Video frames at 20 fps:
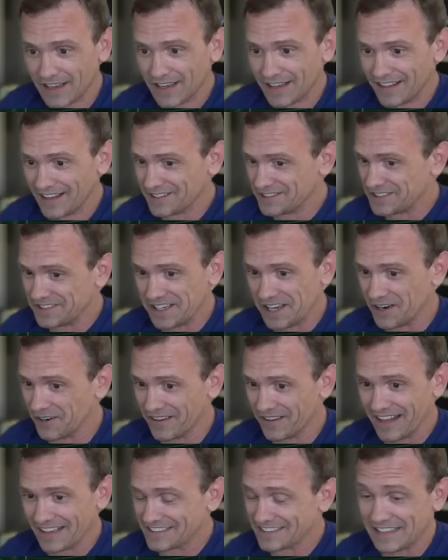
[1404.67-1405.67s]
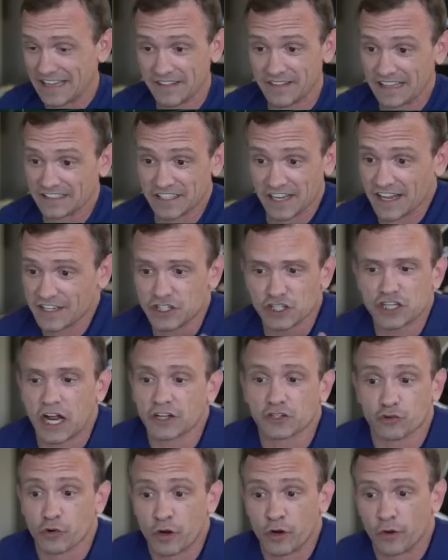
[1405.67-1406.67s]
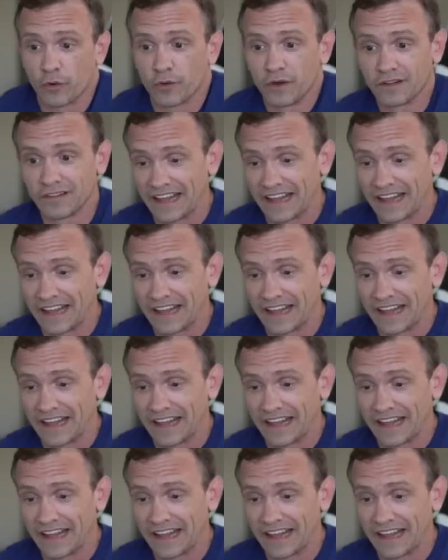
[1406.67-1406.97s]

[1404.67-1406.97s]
There's no, it's just not true.